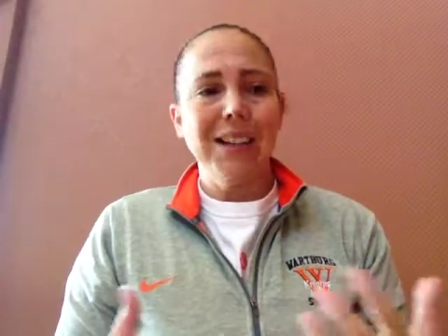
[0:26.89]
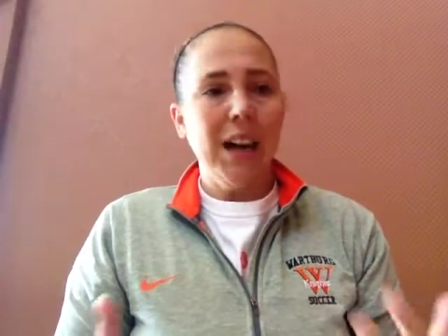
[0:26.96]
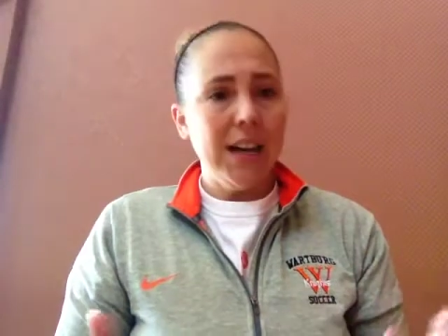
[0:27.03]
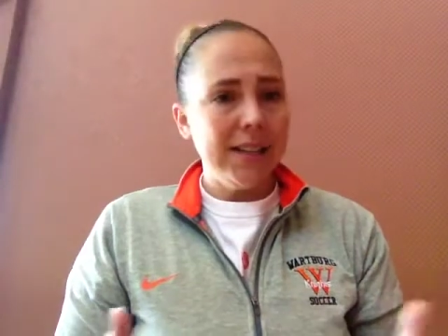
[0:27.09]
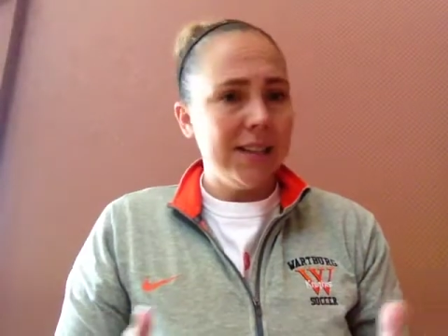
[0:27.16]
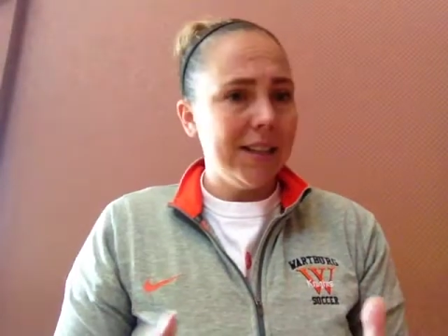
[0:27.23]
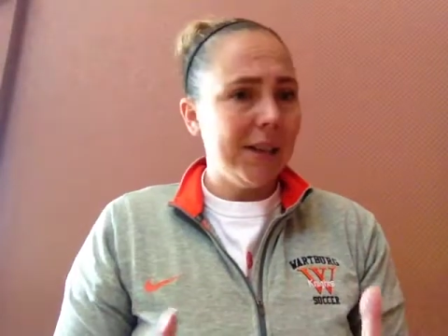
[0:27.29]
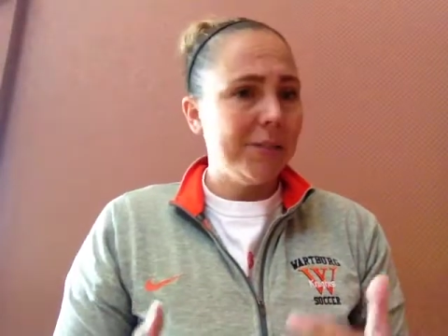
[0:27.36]

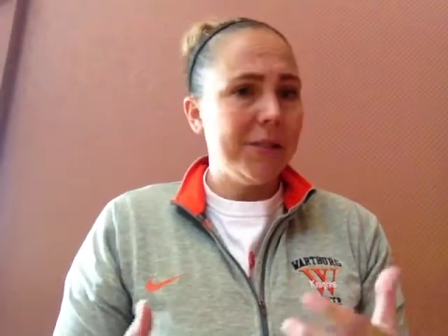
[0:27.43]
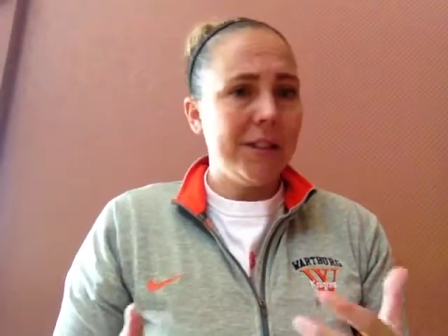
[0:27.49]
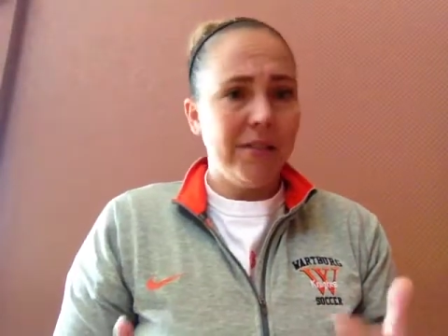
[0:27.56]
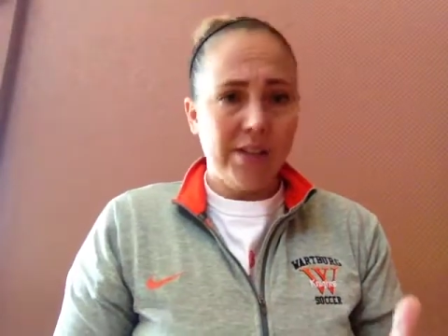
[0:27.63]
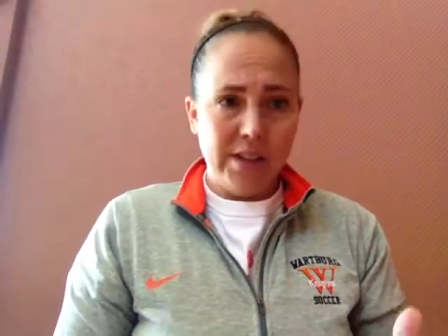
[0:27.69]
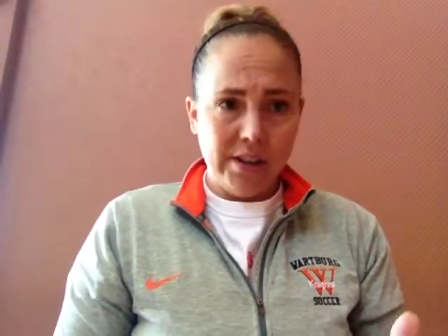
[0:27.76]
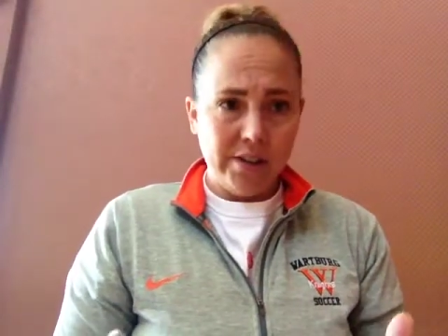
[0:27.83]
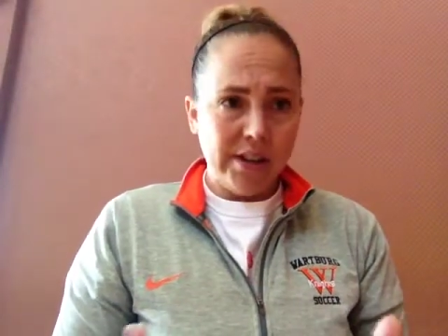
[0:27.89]
concepts and
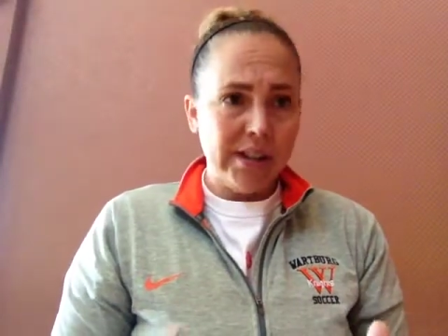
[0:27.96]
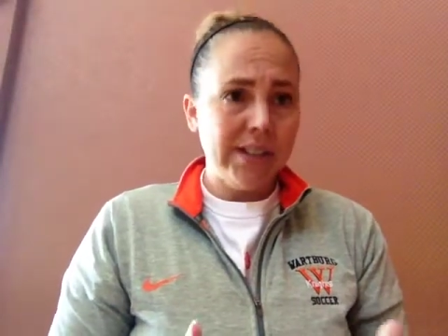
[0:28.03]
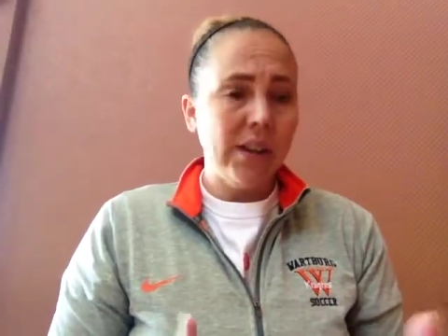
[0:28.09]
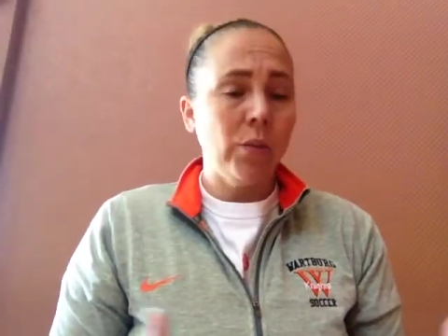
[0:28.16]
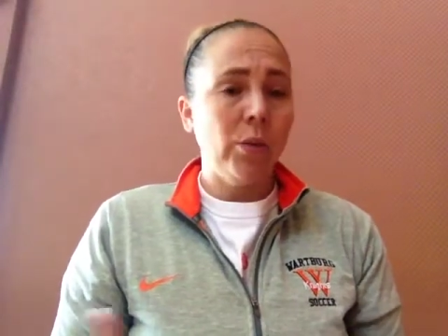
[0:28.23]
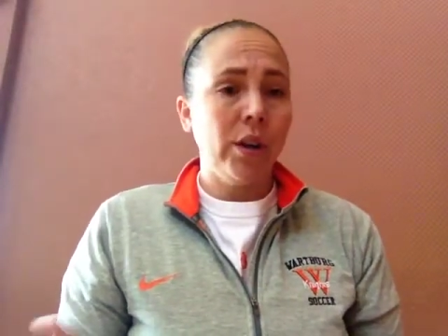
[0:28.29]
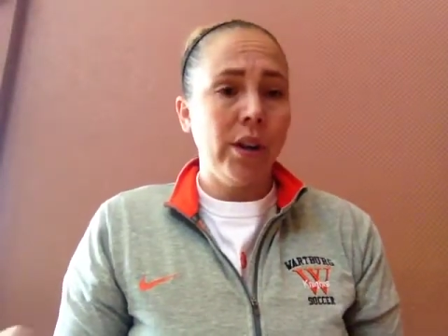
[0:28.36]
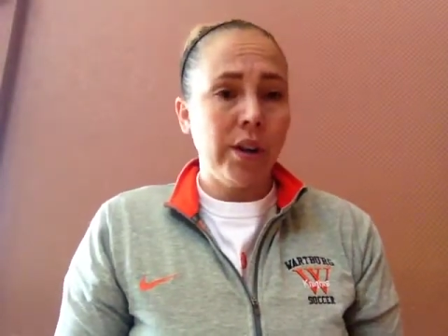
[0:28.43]
theories that
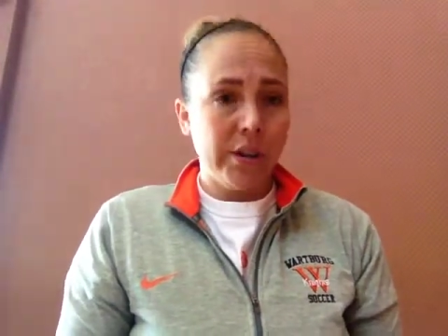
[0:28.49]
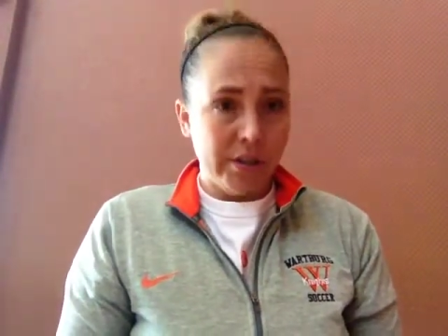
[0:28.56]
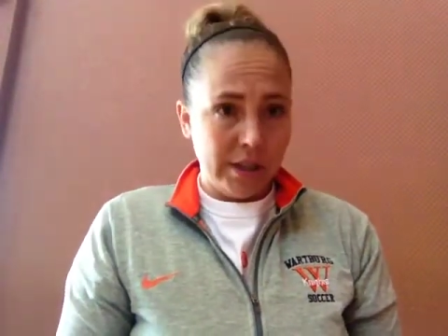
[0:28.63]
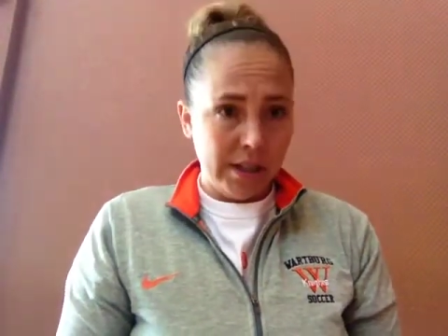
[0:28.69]
we're going to